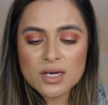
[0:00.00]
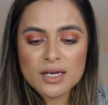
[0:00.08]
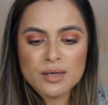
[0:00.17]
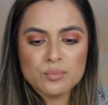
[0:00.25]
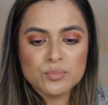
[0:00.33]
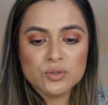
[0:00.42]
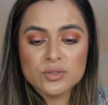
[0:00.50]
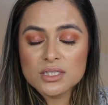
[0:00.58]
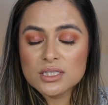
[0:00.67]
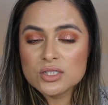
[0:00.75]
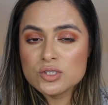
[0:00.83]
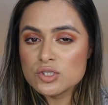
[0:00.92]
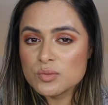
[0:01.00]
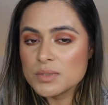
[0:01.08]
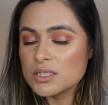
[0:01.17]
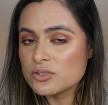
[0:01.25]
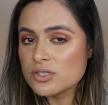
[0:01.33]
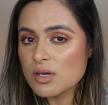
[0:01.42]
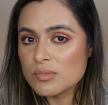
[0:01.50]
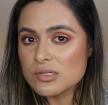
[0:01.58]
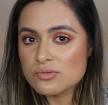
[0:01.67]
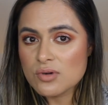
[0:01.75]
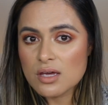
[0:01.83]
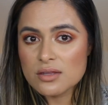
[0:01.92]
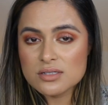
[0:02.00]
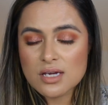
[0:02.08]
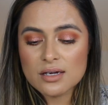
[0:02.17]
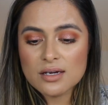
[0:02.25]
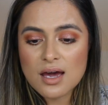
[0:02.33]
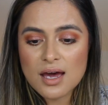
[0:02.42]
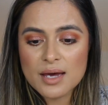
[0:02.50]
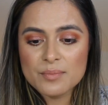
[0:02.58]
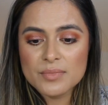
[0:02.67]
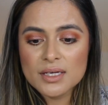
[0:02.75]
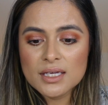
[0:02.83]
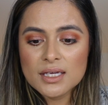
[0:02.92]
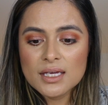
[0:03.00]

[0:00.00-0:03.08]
Beautylish, peterthomasroth.com,